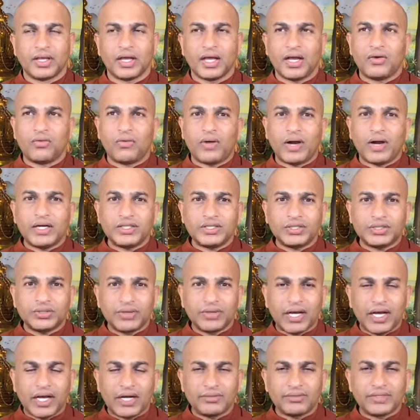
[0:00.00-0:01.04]
And once you
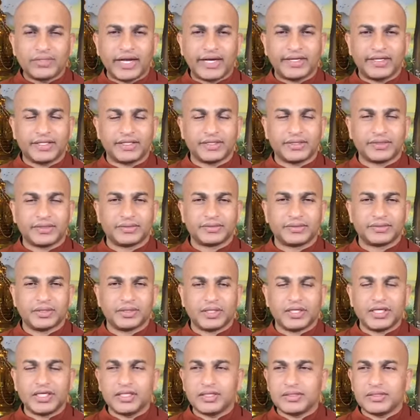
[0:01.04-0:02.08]
have that,
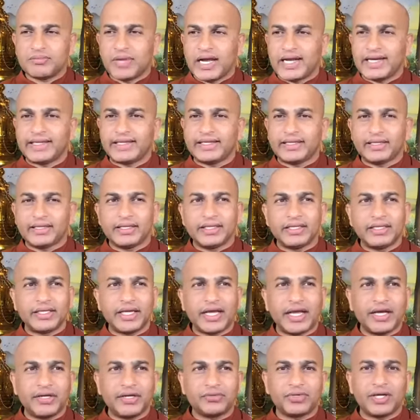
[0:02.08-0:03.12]
little by little in
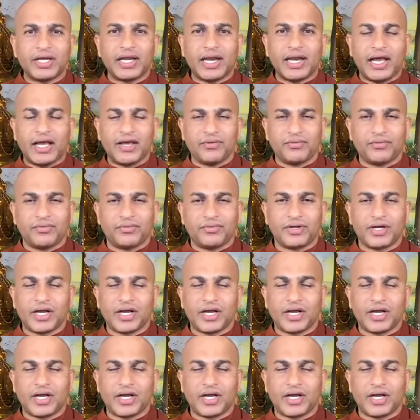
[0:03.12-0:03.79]
day-to-day life,